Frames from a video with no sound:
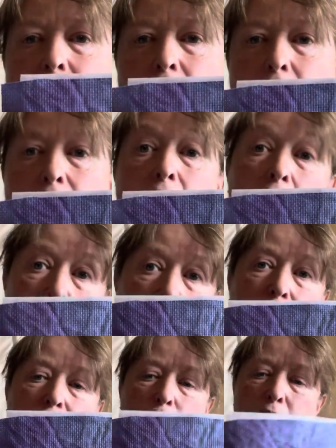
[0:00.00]
And it
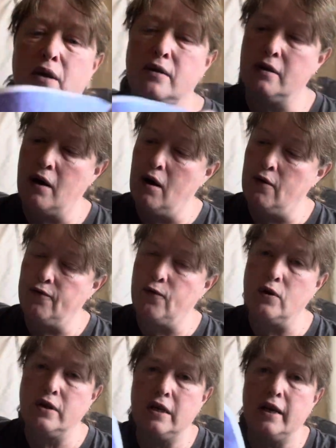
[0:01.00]
is a piece of
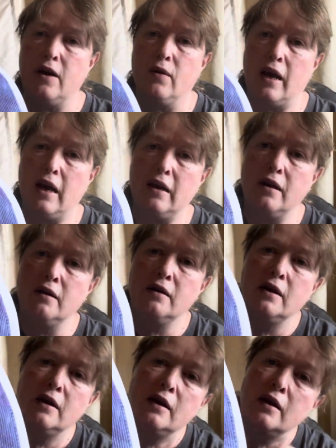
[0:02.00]
14 count Aida
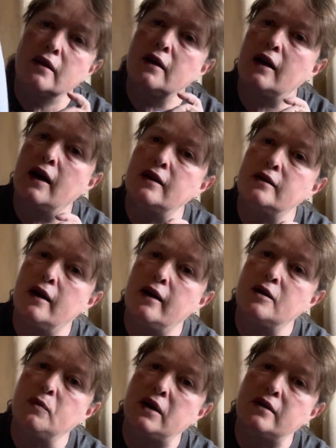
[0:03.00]
that I
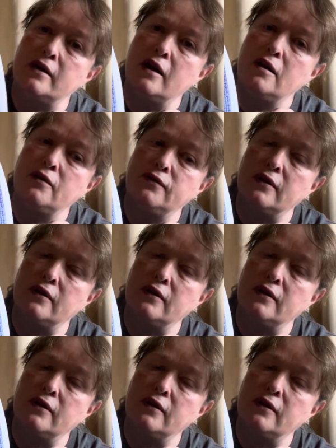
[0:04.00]
dyed myself.